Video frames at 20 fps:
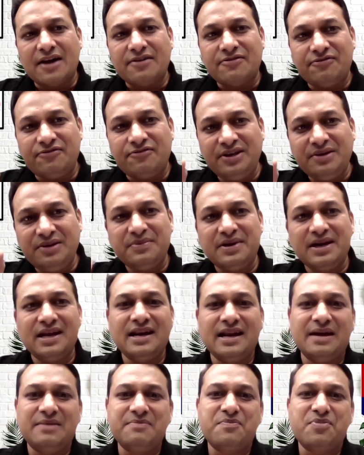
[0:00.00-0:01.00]
our
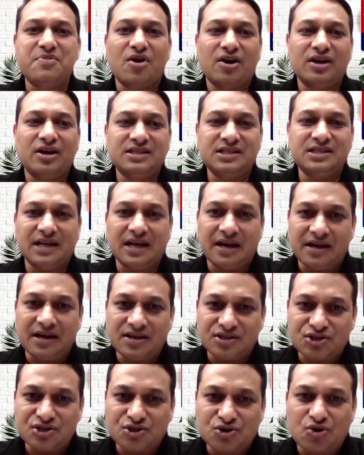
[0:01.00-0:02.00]
female employees
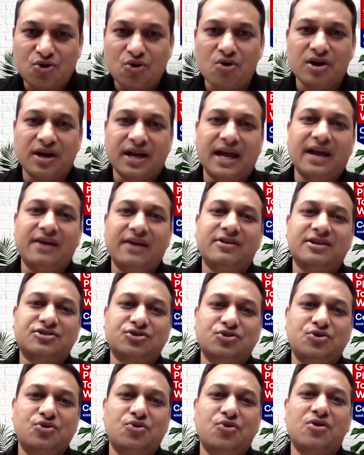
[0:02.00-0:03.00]
gave a
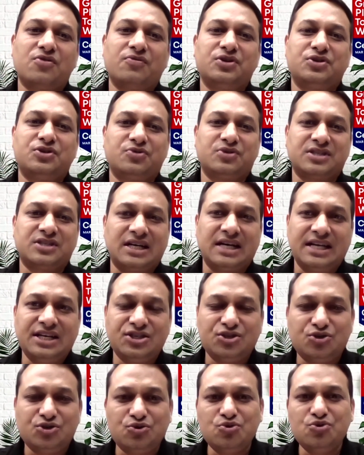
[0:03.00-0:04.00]
score which was at
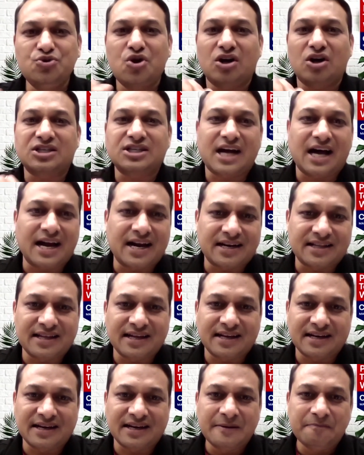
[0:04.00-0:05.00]
least 2 notches higher
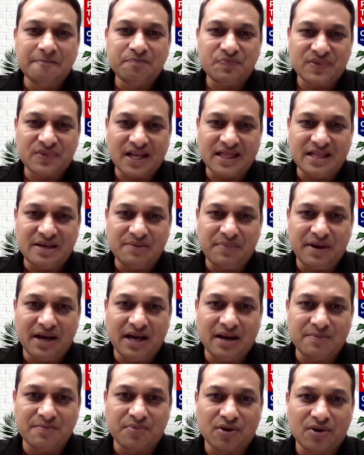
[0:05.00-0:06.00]
than the
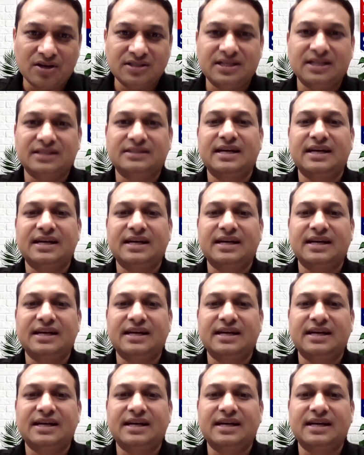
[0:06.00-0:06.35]
male employees.